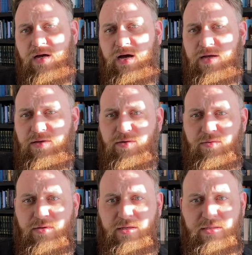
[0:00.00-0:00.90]

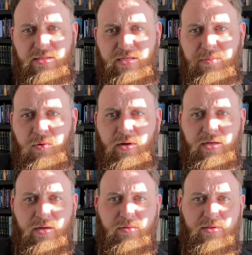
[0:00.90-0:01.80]
As he
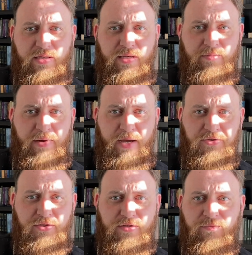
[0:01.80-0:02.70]
pointed out in
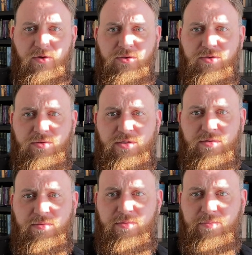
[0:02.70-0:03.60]
Passions and Virtues,
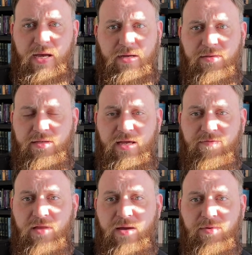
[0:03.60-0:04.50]
back in the day, a
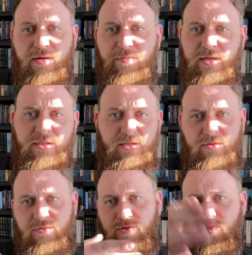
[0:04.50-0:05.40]
fly would come buzzing,
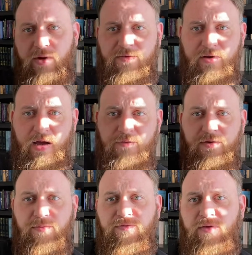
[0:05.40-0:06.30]
you'd wave it off
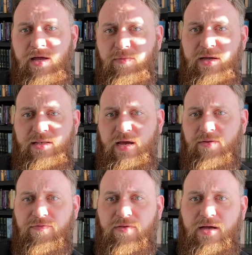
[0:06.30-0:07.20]
and it would fly away. Now
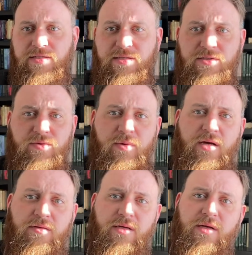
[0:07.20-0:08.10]
the fly sticks around.